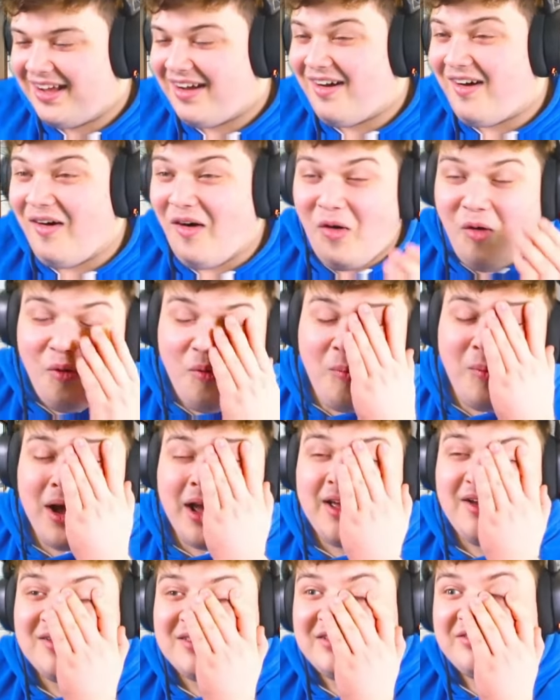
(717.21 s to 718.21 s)
Oh my
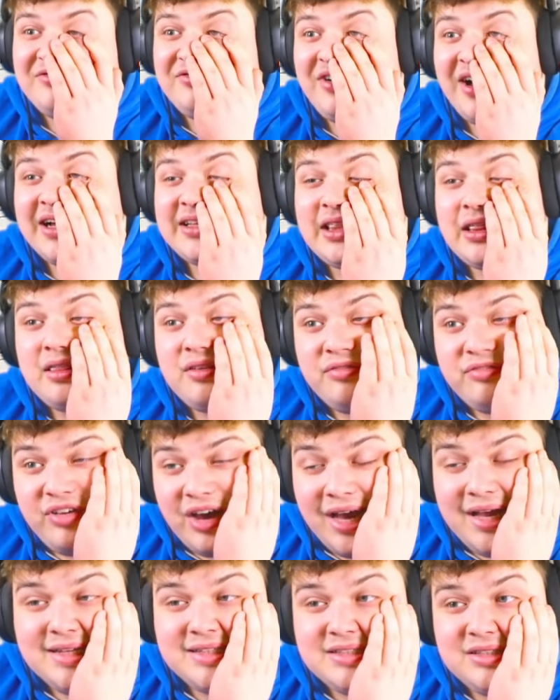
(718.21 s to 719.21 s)
god, the fact that the
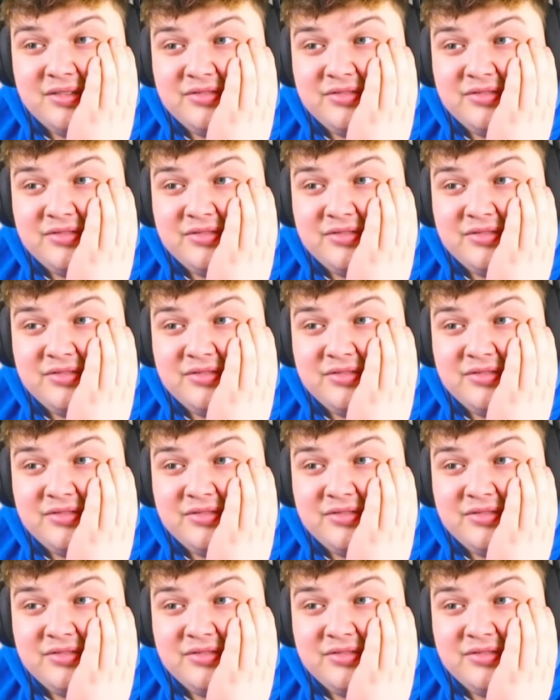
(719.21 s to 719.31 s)
Vice Gloves